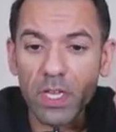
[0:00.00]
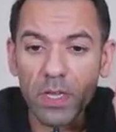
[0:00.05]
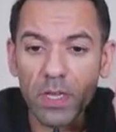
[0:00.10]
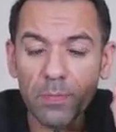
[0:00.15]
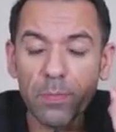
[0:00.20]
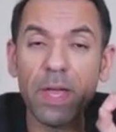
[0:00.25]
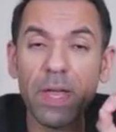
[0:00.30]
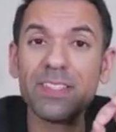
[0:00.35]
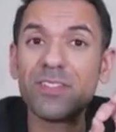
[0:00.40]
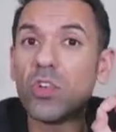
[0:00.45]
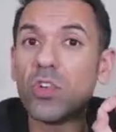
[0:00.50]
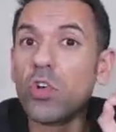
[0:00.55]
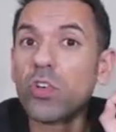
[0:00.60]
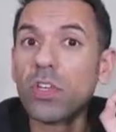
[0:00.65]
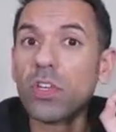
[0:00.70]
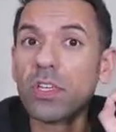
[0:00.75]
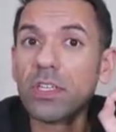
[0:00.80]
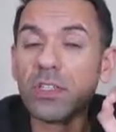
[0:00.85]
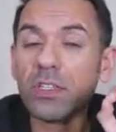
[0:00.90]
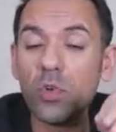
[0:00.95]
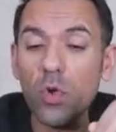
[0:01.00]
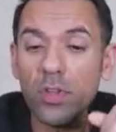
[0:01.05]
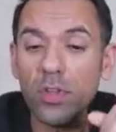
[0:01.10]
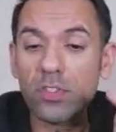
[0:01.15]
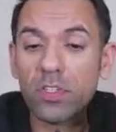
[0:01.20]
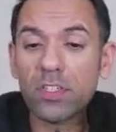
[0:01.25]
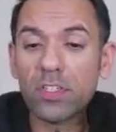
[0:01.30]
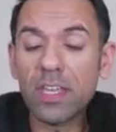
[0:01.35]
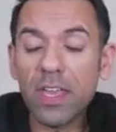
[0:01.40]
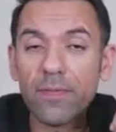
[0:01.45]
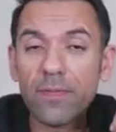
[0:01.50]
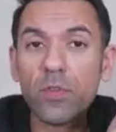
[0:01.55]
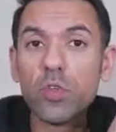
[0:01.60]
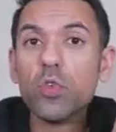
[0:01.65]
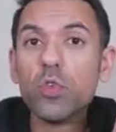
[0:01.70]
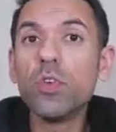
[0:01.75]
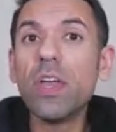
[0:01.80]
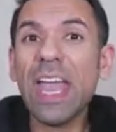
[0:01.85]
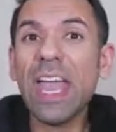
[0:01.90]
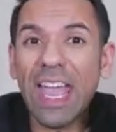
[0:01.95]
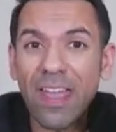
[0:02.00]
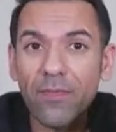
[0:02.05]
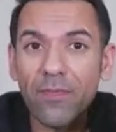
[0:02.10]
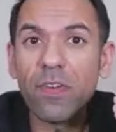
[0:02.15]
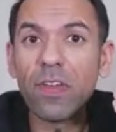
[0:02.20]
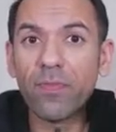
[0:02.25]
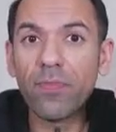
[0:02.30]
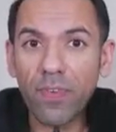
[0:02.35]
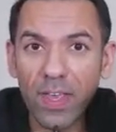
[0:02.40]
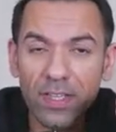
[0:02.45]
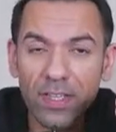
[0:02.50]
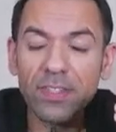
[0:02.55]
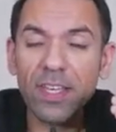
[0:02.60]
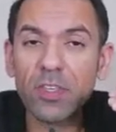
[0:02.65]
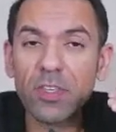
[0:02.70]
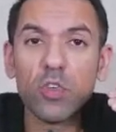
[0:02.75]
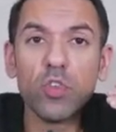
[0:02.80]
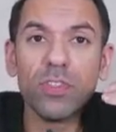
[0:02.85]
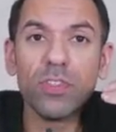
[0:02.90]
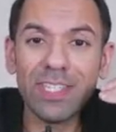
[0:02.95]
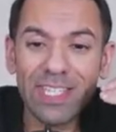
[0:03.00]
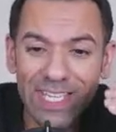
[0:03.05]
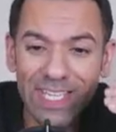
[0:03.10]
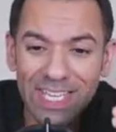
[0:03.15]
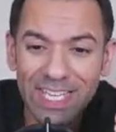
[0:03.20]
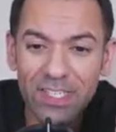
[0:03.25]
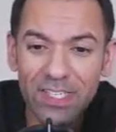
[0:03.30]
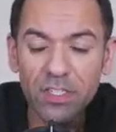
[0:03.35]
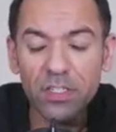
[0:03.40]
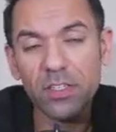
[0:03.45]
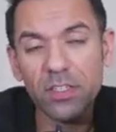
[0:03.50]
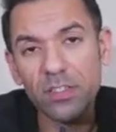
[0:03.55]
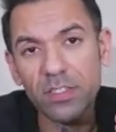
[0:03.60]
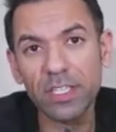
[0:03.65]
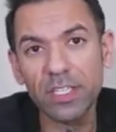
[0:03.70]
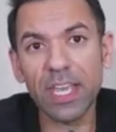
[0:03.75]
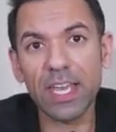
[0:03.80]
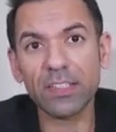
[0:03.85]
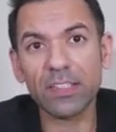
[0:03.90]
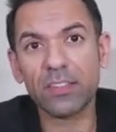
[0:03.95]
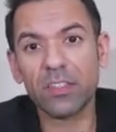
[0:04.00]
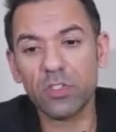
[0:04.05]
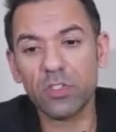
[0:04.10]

but it's not going to give you everything that you need to get the